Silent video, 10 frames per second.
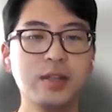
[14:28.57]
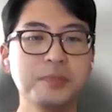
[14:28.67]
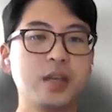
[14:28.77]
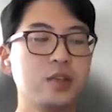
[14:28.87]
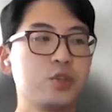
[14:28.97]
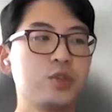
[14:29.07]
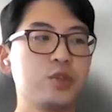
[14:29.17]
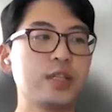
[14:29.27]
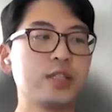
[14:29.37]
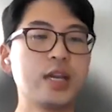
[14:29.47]
Yeah. So,
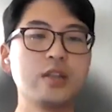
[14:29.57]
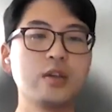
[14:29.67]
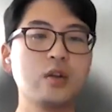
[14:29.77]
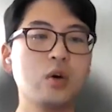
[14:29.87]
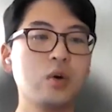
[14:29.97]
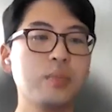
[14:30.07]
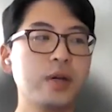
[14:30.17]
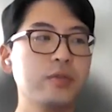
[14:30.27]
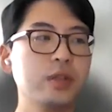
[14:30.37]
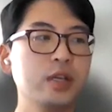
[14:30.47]
so that's kind of the goal,
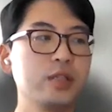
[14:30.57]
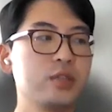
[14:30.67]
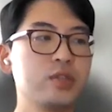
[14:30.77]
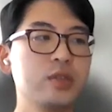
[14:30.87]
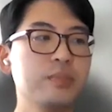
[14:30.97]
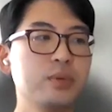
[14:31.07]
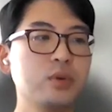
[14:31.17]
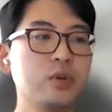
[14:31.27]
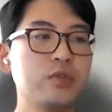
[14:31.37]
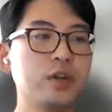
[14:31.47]
but really it's a simple
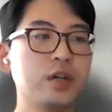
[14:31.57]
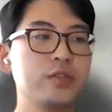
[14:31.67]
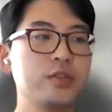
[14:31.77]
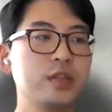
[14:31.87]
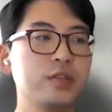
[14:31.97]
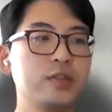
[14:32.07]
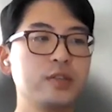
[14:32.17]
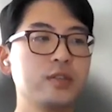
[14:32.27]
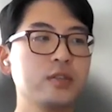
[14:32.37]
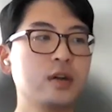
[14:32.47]
goal for us
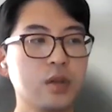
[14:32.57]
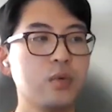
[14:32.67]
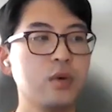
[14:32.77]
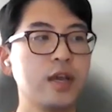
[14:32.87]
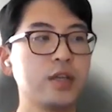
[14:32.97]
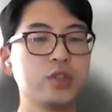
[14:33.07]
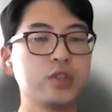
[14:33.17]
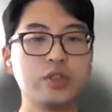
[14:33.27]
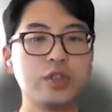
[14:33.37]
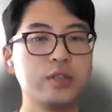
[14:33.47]
is, you know, one
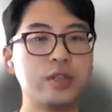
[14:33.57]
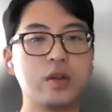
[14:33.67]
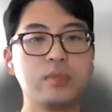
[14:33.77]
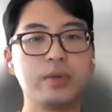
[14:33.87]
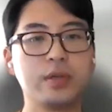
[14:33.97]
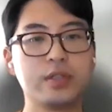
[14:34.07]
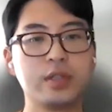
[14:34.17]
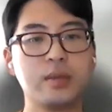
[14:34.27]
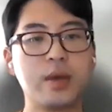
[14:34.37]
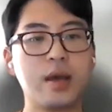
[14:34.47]
national chain that'll put us
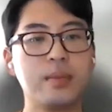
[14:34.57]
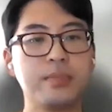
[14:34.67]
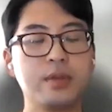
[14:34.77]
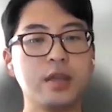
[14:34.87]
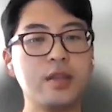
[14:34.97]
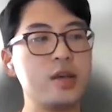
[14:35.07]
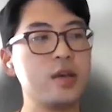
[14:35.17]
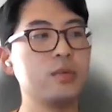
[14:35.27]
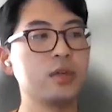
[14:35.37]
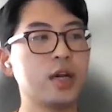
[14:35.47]
on the map. And
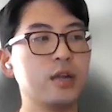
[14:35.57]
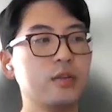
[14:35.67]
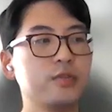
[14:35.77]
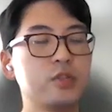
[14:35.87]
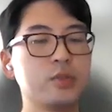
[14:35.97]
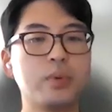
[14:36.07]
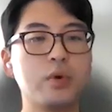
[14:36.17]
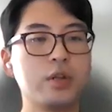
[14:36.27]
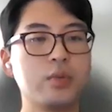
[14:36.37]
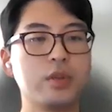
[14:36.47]
then we'll kind of
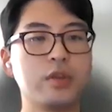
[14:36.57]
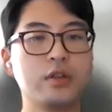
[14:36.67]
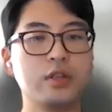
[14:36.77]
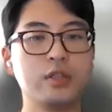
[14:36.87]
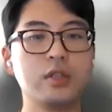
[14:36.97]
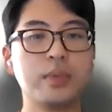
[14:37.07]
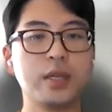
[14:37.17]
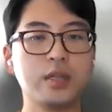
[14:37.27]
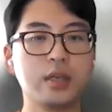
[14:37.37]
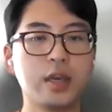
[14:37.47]
support it with all these
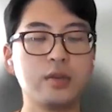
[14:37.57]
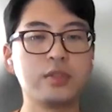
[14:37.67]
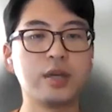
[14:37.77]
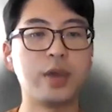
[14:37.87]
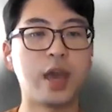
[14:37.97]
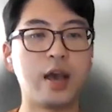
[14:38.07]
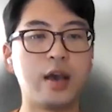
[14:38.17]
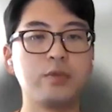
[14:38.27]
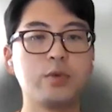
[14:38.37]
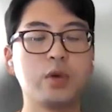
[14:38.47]
independent accounts that we
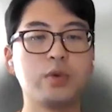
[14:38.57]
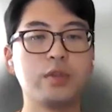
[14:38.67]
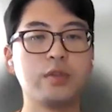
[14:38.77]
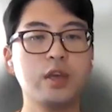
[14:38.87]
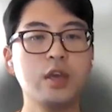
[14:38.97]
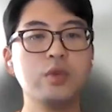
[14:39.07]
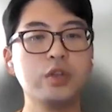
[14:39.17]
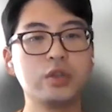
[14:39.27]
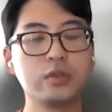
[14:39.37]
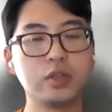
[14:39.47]
have, work with
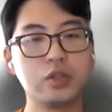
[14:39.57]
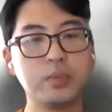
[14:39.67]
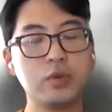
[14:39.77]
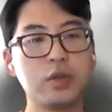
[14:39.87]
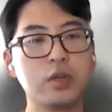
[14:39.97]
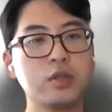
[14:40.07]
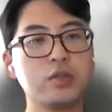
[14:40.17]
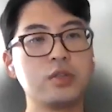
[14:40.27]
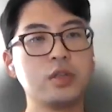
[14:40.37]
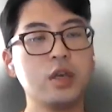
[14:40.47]
regional
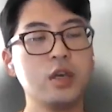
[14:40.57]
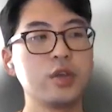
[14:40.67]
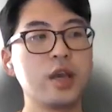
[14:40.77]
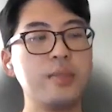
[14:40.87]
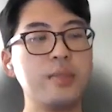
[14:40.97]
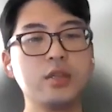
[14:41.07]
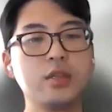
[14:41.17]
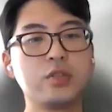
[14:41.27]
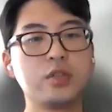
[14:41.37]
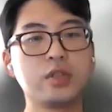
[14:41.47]
distributors. So yeah, I mean,
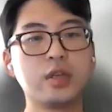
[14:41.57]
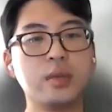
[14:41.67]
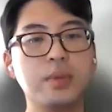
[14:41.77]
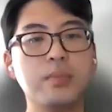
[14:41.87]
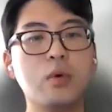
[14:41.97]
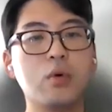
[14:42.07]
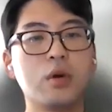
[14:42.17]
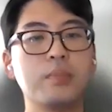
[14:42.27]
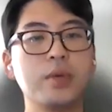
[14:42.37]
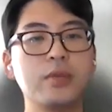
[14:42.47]
it's just going to be
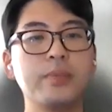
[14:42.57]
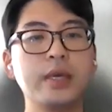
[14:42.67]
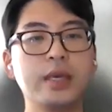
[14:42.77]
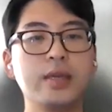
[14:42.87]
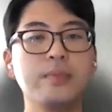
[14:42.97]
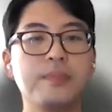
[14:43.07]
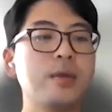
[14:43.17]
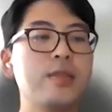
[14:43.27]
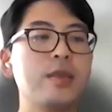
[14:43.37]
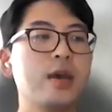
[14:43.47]
more B two B.
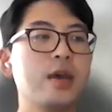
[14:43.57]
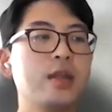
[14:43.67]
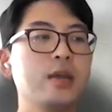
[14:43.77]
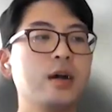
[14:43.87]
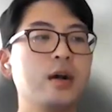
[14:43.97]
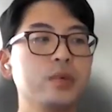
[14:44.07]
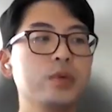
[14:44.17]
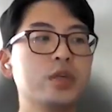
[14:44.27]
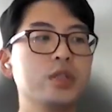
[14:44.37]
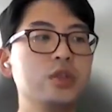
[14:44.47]
Um, and then uh, we
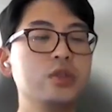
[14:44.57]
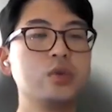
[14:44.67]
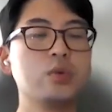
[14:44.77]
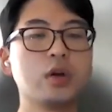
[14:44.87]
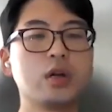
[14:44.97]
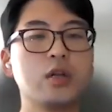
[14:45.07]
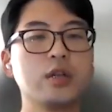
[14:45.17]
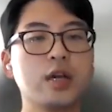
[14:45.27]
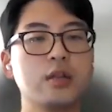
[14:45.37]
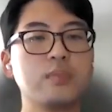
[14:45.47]
will continue to work on
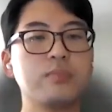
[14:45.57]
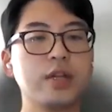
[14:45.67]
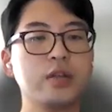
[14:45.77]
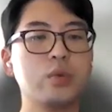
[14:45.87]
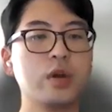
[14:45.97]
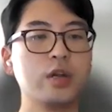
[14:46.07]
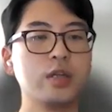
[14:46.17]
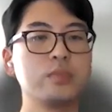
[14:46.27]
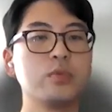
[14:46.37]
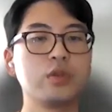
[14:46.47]
kind of the brand
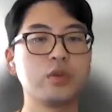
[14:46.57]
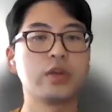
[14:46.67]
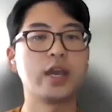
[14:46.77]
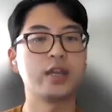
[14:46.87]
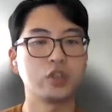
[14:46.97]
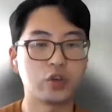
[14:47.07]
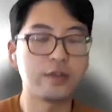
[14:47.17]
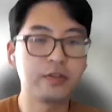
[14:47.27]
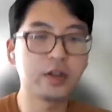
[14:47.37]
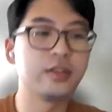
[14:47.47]
awareness, more the organic
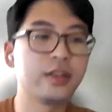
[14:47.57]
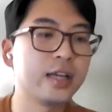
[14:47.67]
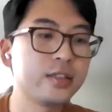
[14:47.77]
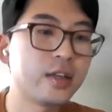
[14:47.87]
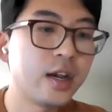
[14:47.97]
traffic on that